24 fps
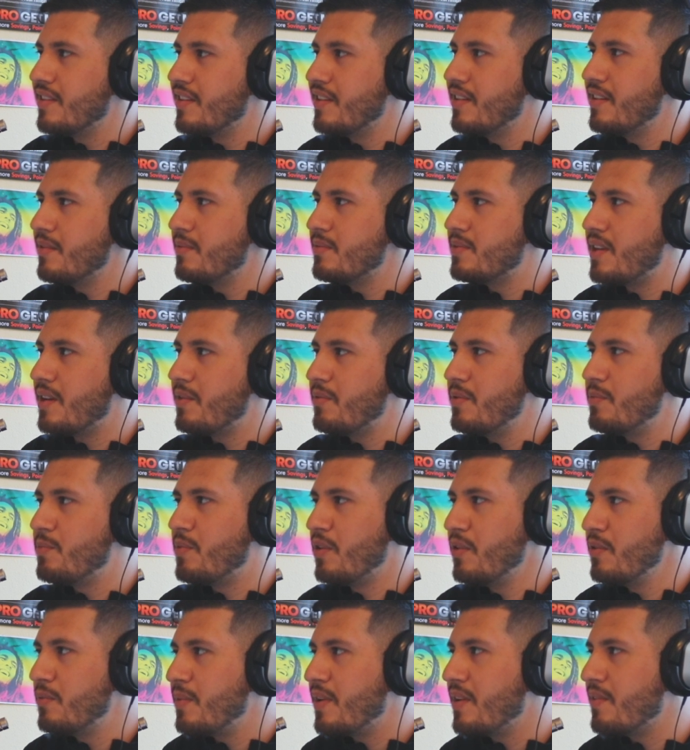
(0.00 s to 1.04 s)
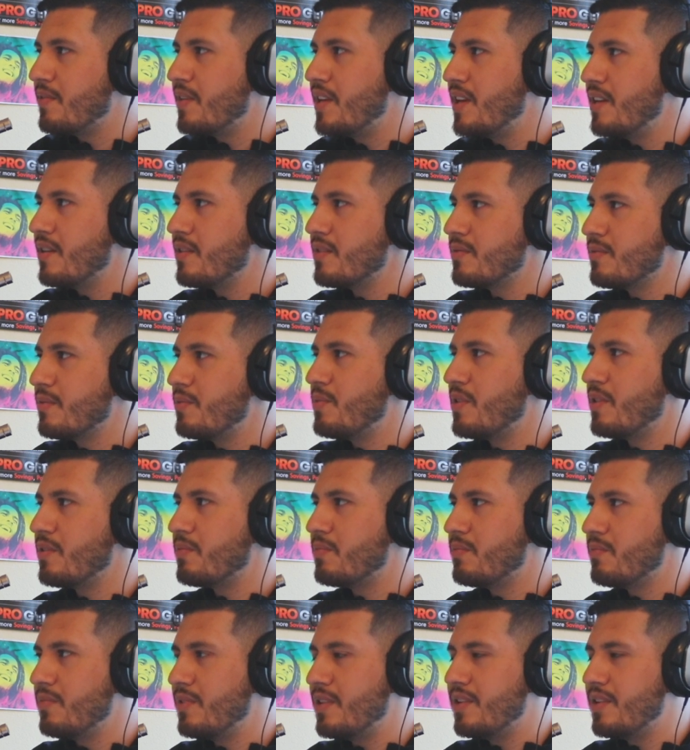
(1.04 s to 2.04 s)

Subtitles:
You know what I'm saying? We both make videos. We both.